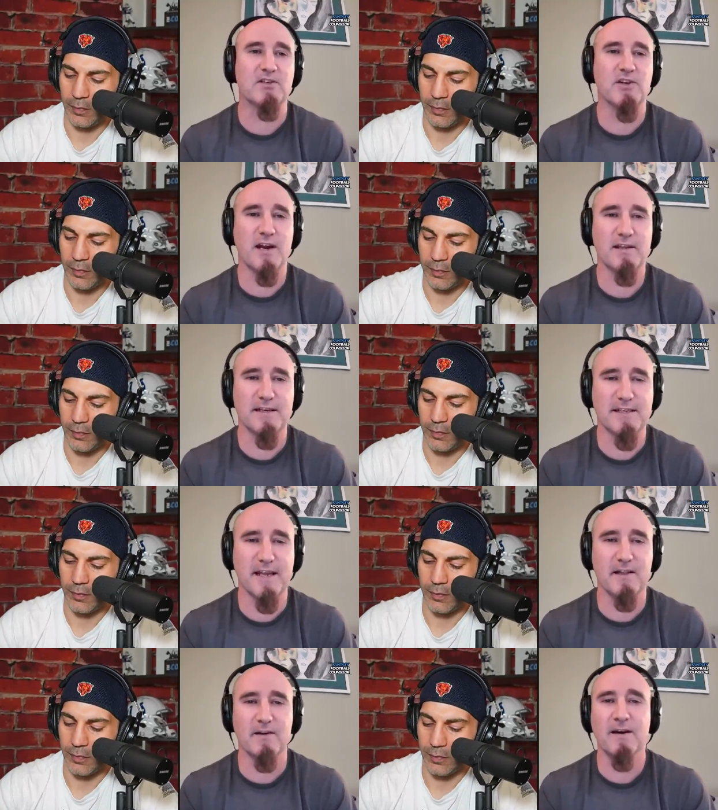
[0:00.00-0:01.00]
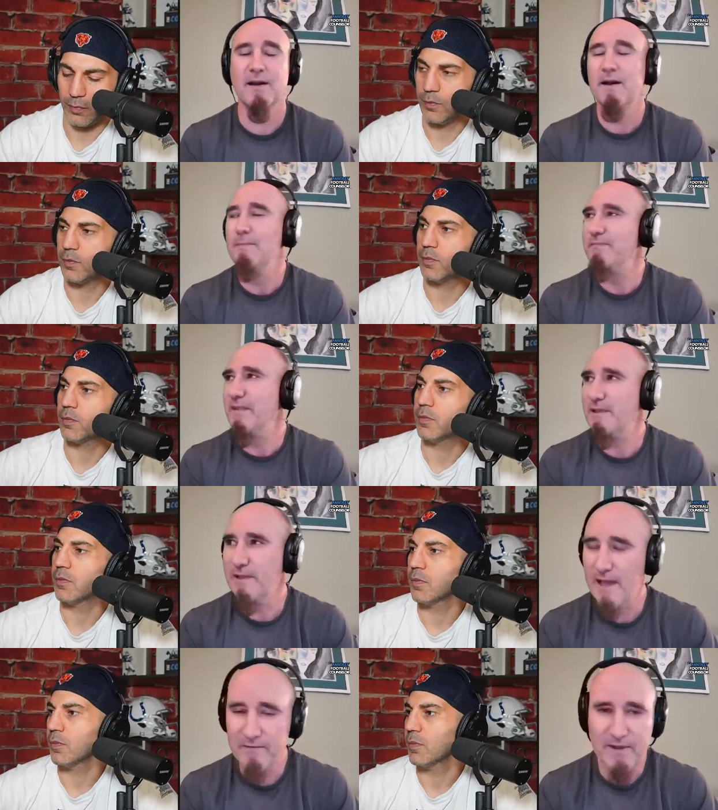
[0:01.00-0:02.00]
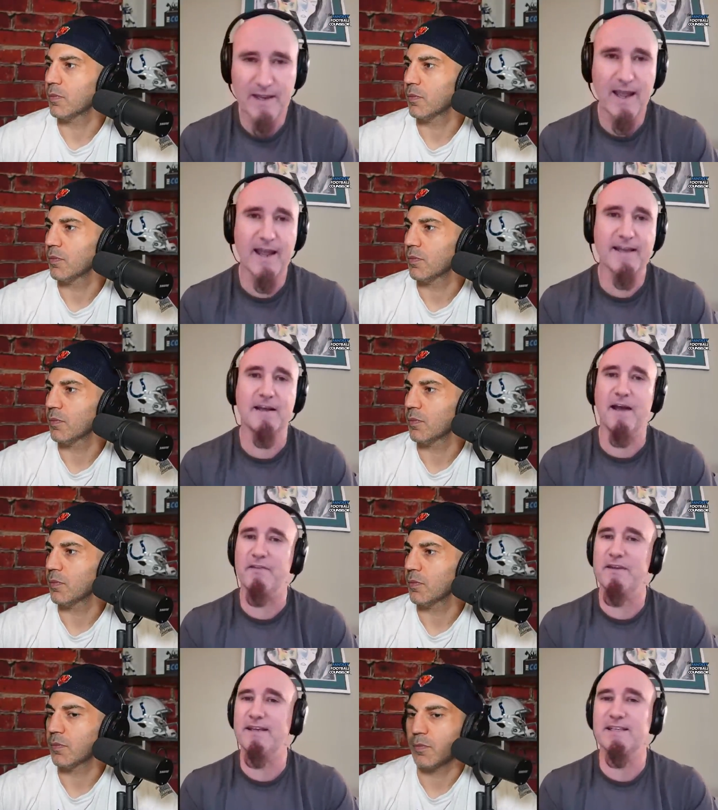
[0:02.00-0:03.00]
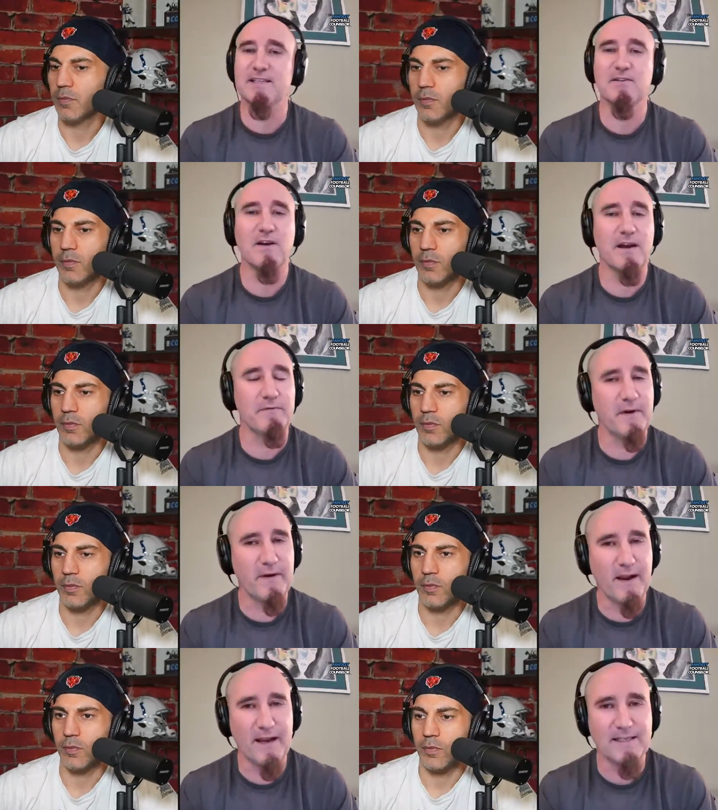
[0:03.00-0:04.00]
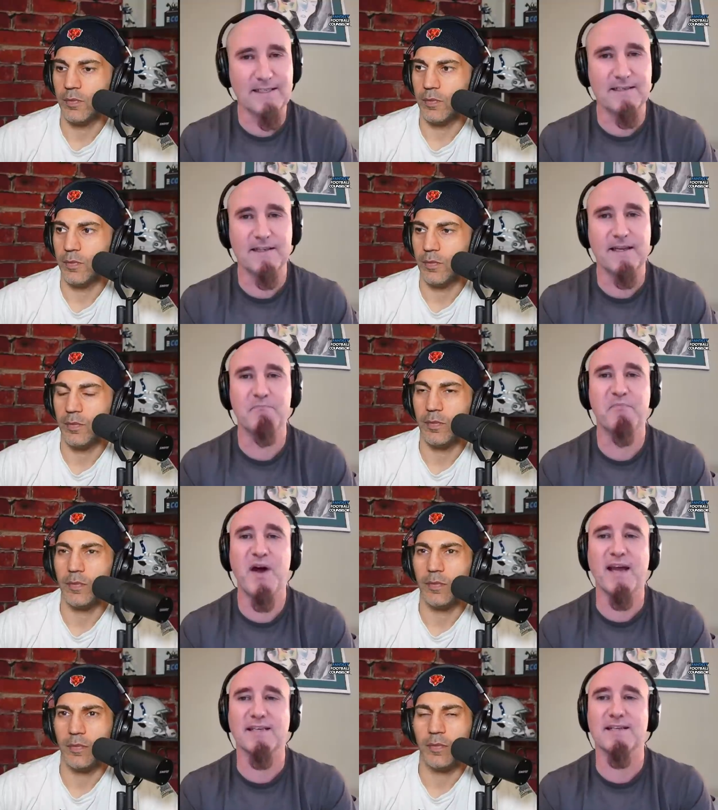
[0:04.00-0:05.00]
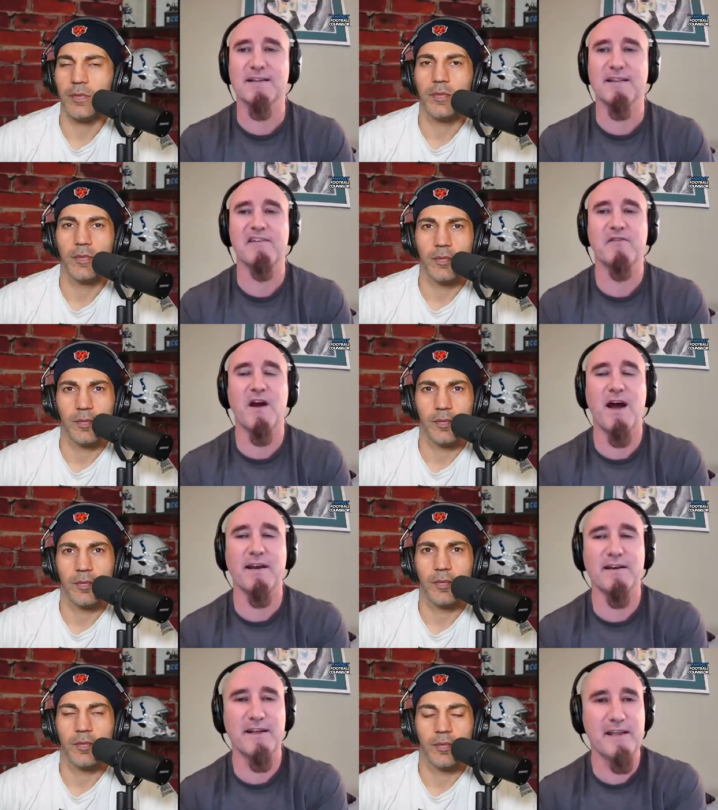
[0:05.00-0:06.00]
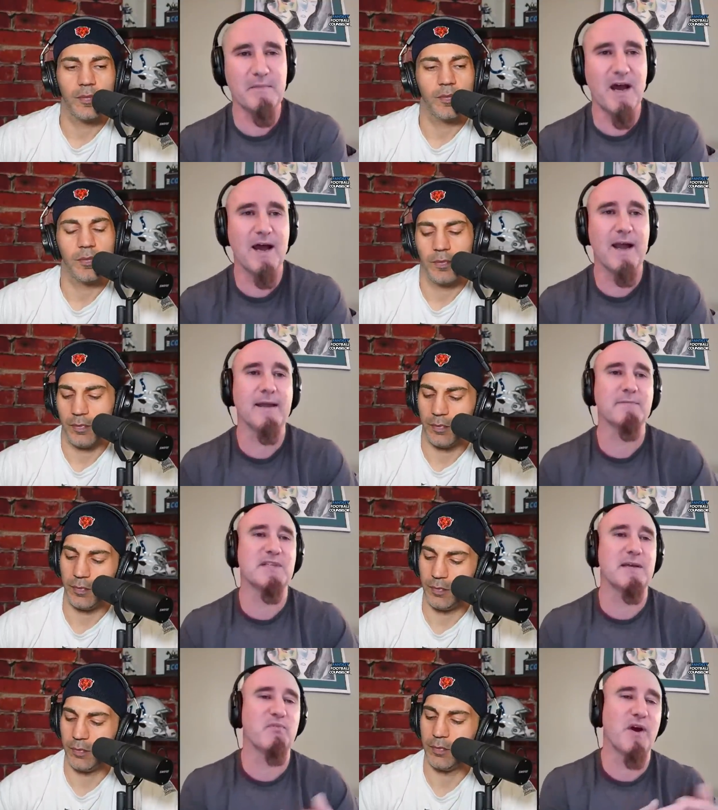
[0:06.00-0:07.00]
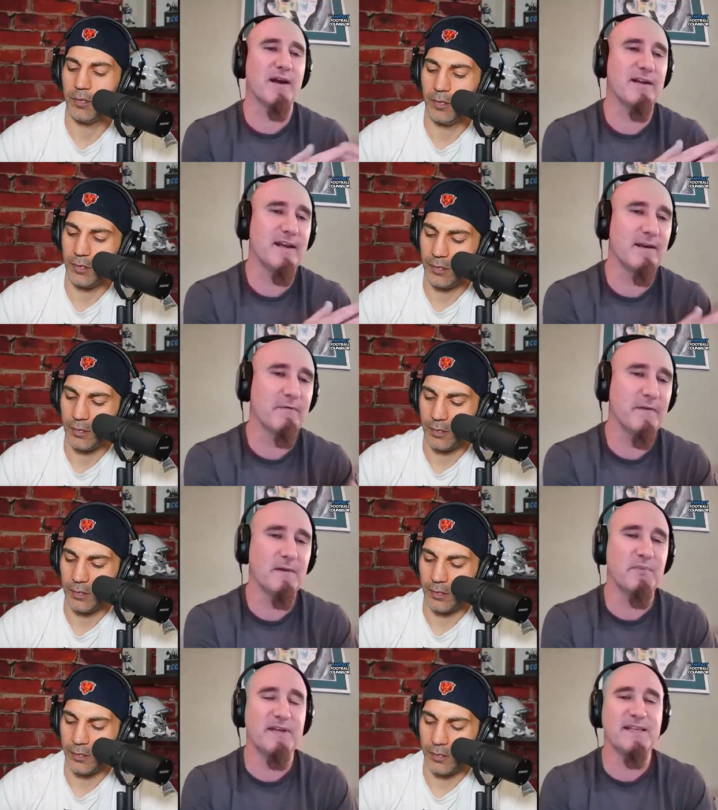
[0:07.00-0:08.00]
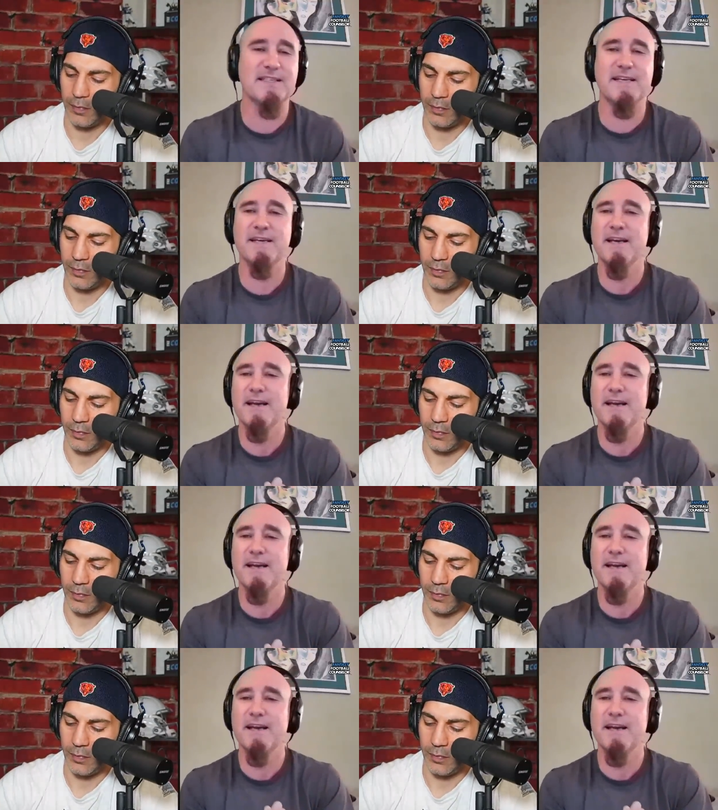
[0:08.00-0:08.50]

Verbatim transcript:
Speaker 1: Jonathan Taylor, love the guy. I think he's still got a very high ceiling, but they've got Naheem Himes. They brought in Philip Lindsay.